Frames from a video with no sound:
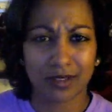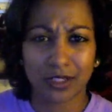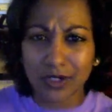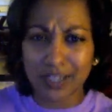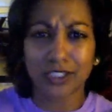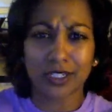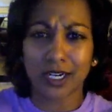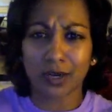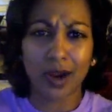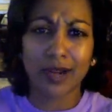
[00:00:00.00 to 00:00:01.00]
you're an
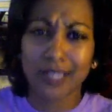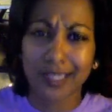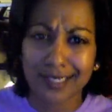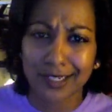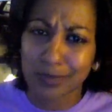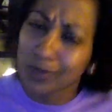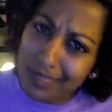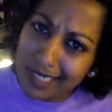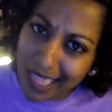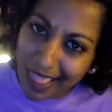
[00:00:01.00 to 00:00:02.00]
engineer, why are you telling us not to
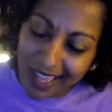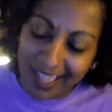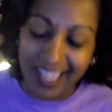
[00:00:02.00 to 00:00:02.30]
build anything?